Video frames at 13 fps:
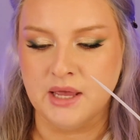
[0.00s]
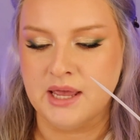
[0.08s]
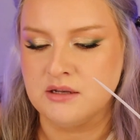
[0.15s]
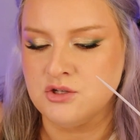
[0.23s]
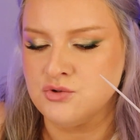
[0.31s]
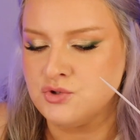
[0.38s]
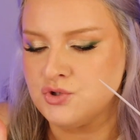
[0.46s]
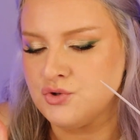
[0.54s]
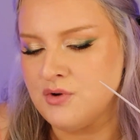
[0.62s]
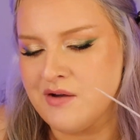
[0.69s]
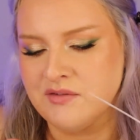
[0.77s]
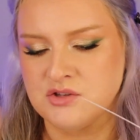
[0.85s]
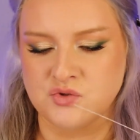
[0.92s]
And you do
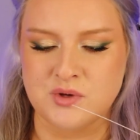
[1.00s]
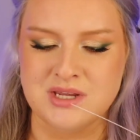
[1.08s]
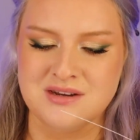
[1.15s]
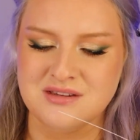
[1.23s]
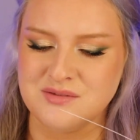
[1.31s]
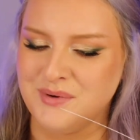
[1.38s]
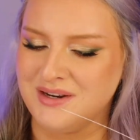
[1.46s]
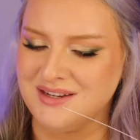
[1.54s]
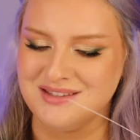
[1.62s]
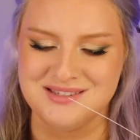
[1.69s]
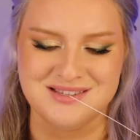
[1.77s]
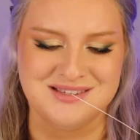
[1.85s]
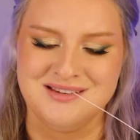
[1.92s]
have a sweetness, but
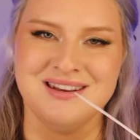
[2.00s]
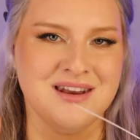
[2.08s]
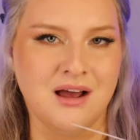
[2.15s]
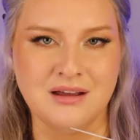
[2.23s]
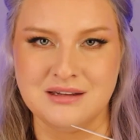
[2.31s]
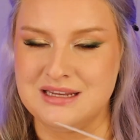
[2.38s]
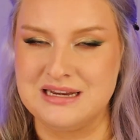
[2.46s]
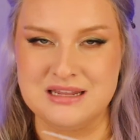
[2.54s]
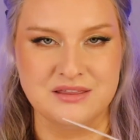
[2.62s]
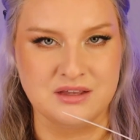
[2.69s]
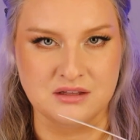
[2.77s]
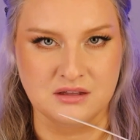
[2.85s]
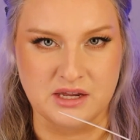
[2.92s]
it's not
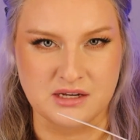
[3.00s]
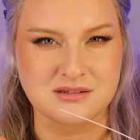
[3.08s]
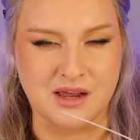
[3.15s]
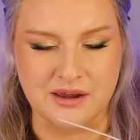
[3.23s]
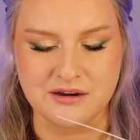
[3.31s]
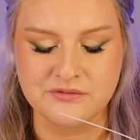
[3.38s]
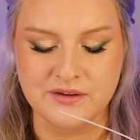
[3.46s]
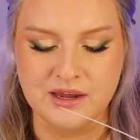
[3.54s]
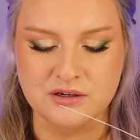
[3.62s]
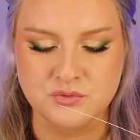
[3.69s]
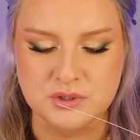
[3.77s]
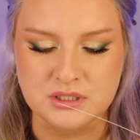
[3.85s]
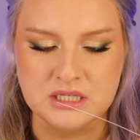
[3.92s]
anything like Side Effect,
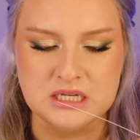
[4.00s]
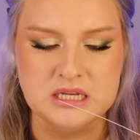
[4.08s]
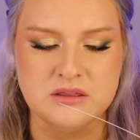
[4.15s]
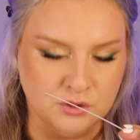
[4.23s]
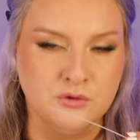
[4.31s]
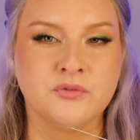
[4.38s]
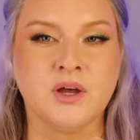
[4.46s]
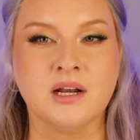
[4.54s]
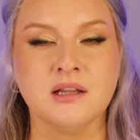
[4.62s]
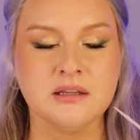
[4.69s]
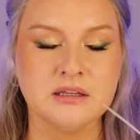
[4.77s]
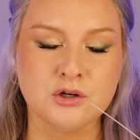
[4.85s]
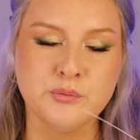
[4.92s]
really. You've got a
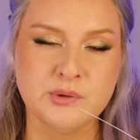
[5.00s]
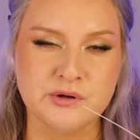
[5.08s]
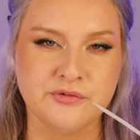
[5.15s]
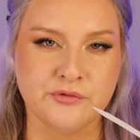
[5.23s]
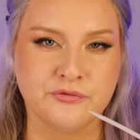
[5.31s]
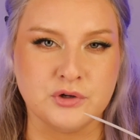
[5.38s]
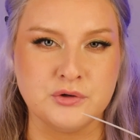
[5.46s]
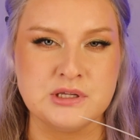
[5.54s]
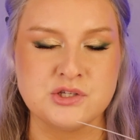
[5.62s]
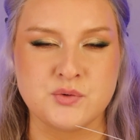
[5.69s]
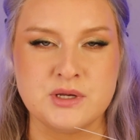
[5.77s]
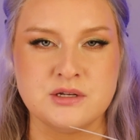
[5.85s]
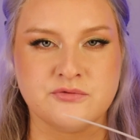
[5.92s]
little bit of a fruity
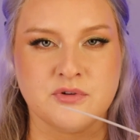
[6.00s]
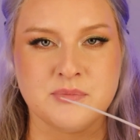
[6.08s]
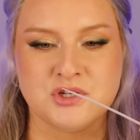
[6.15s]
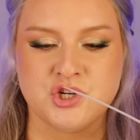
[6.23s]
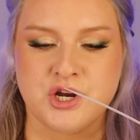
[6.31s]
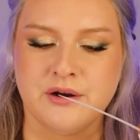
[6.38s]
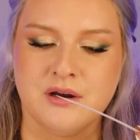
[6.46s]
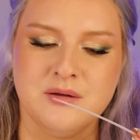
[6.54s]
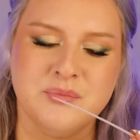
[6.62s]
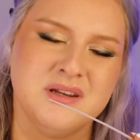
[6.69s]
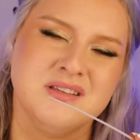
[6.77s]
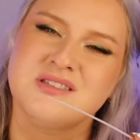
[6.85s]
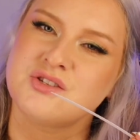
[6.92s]
sweetness from the cherry,
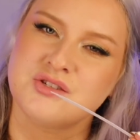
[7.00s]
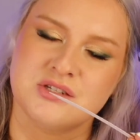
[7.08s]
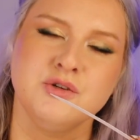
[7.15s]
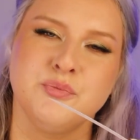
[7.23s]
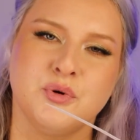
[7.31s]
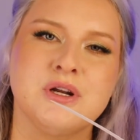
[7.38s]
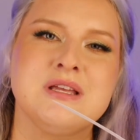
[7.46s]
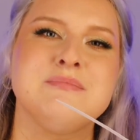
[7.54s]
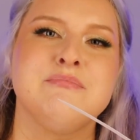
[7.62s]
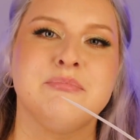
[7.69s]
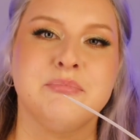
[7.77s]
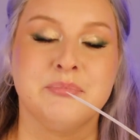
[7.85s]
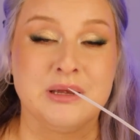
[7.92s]
but it's still pretty
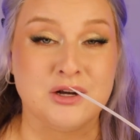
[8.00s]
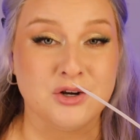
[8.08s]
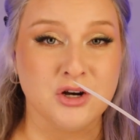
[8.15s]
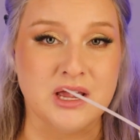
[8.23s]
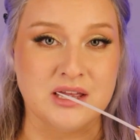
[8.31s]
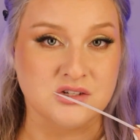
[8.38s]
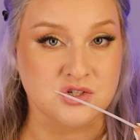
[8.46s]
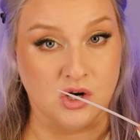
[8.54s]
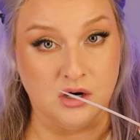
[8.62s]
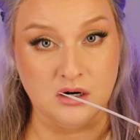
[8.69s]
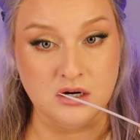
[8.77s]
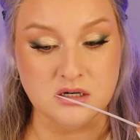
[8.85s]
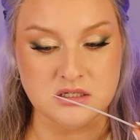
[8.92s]
bitter and
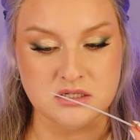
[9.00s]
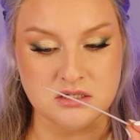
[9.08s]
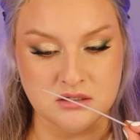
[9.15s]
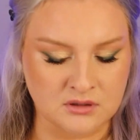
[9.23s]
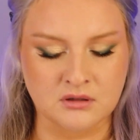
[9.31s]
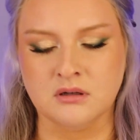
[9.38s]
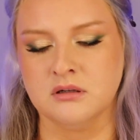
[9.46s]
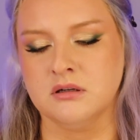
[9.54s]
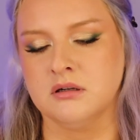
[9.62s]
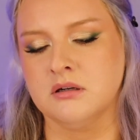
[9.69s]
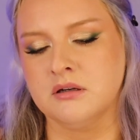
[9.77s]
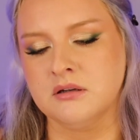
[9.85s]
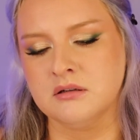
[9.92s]
tart.
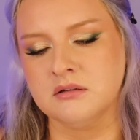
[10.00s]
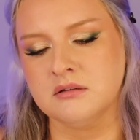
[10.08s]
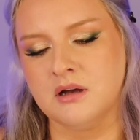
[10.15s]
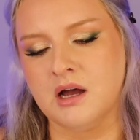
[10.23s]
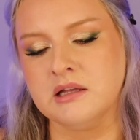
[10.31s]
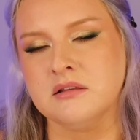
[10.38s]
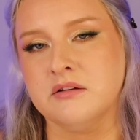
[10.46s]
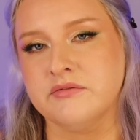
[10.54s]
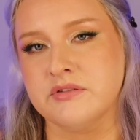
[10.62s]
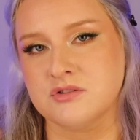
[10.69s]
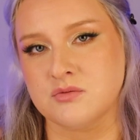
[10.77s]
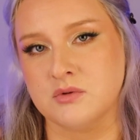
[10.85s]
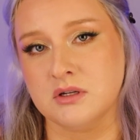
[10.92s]
Oh, I love
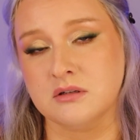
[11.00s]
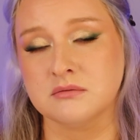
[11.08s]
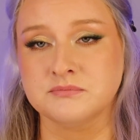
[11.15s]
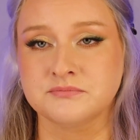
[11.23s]
this one.